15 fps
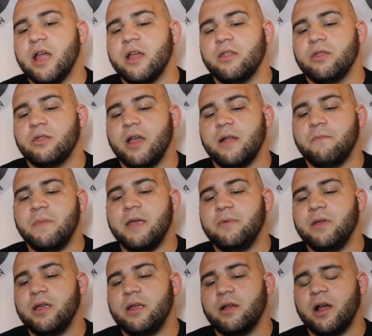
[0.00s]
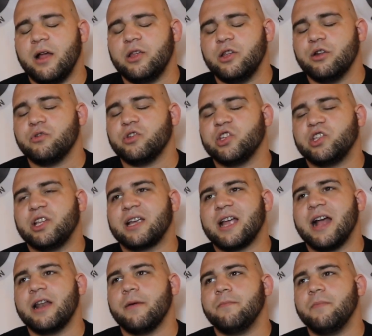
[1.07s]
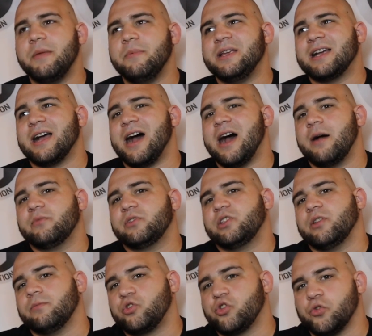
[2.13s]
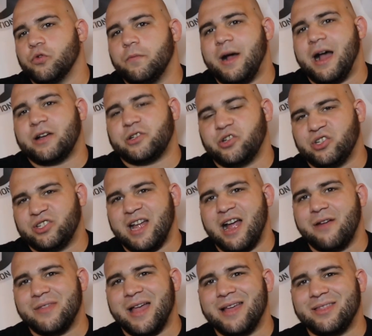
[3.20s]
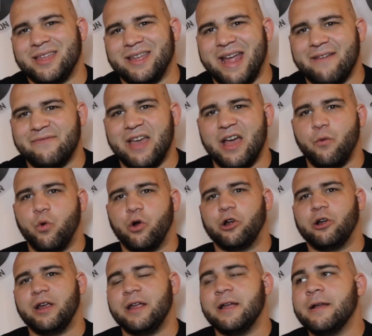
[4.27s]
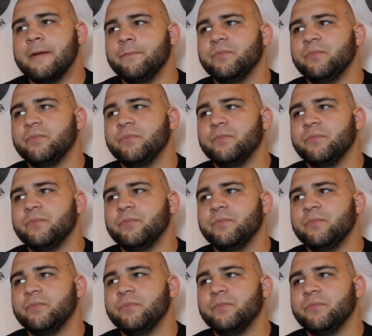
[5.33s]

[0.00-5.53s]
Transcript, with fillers: and then maybe, uh, you know, just to kind of maybe calm some true boxers down that I think have that worry.